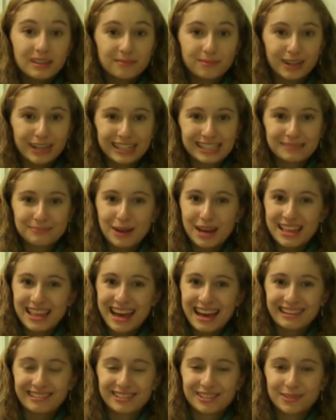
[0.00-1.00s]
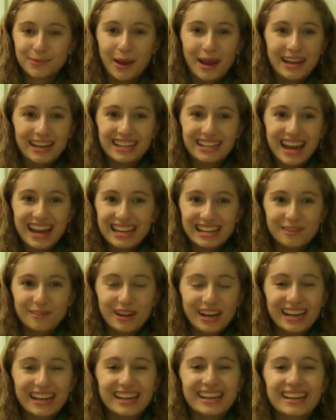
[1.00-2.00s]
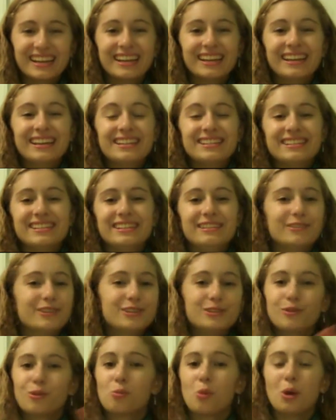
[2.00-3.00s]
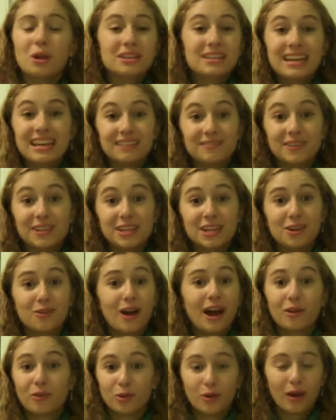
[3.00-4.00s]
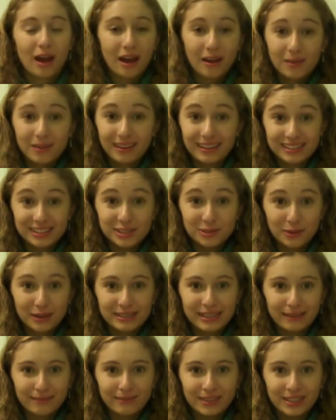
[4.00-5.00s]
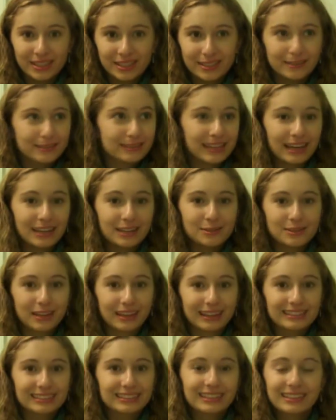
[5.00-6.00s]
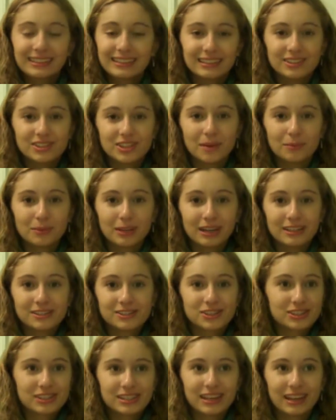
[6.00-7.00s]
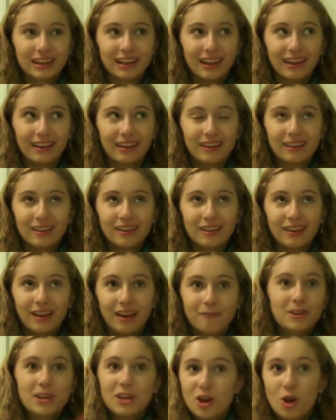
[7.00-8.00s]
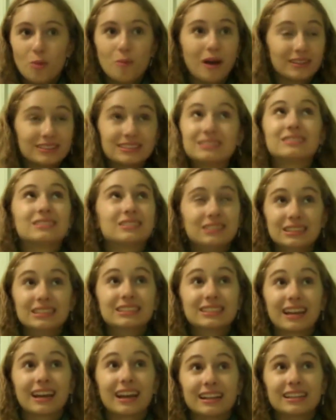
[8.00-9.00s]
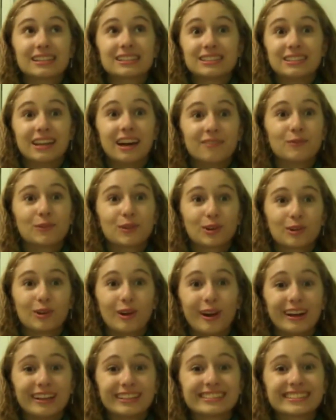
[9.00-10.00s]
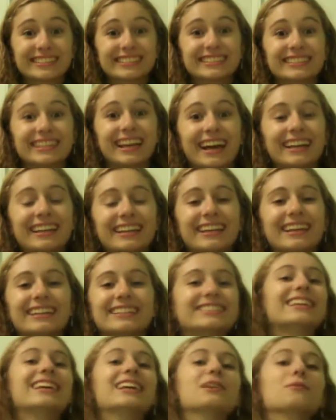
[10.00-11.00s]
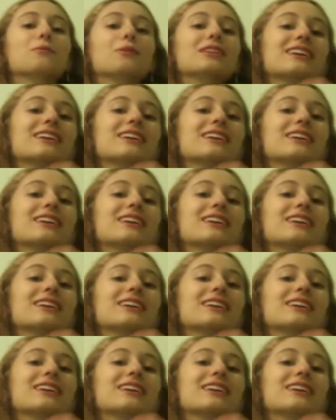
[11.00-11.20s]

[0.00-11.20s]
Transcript: impressed by that or swayed in any way you can do a one take video. I don't know how you guys do one take videos. I use like a zillion jump cuts just to get like a video about this kind of stuff across because I can't say in one